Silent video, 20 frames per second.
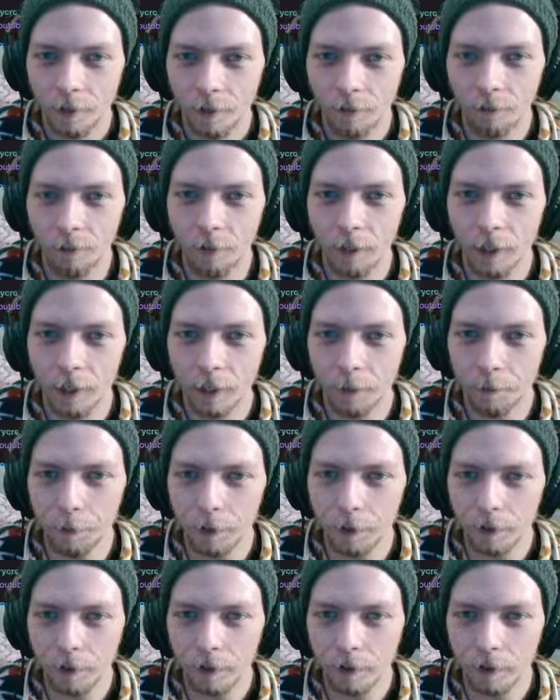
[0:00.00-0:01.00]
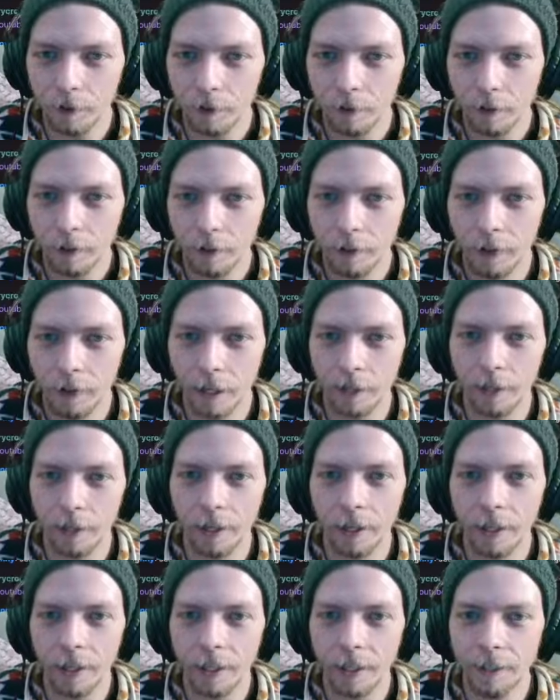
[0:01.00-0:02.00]
Philip
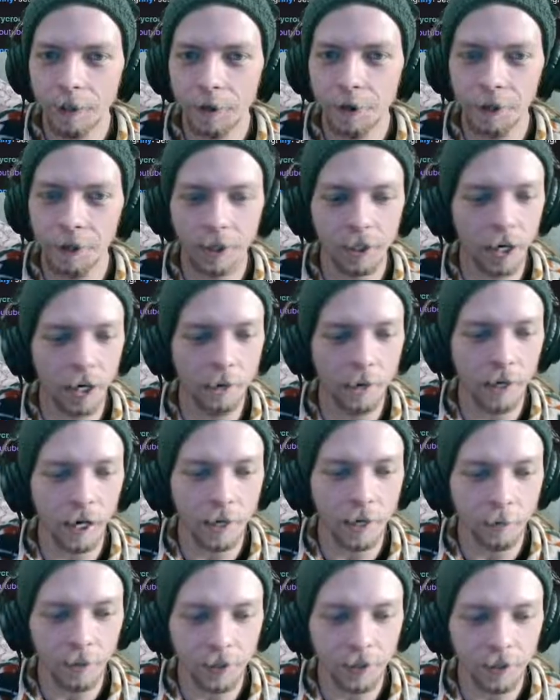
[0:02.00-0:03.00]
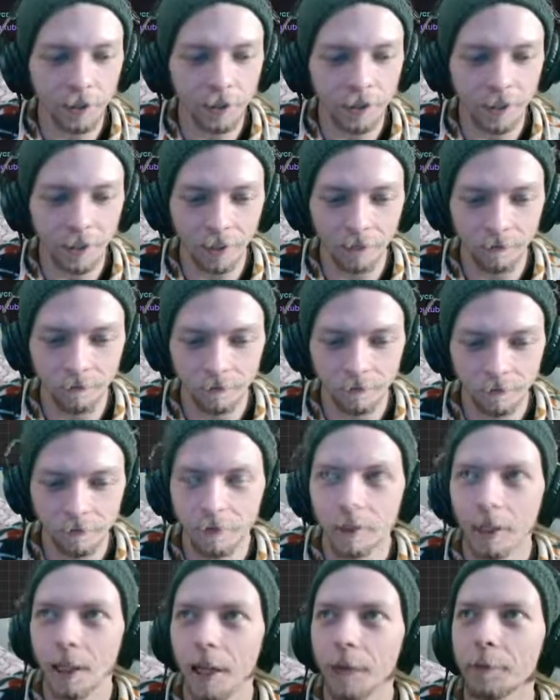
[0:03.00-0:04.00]
Nicoletti just subbed. I appreciate the sub.
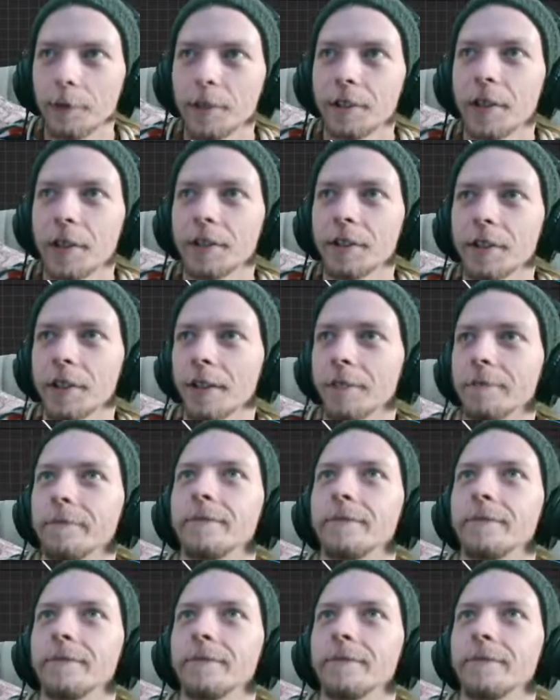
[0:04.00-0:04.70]
I appreciate the sub.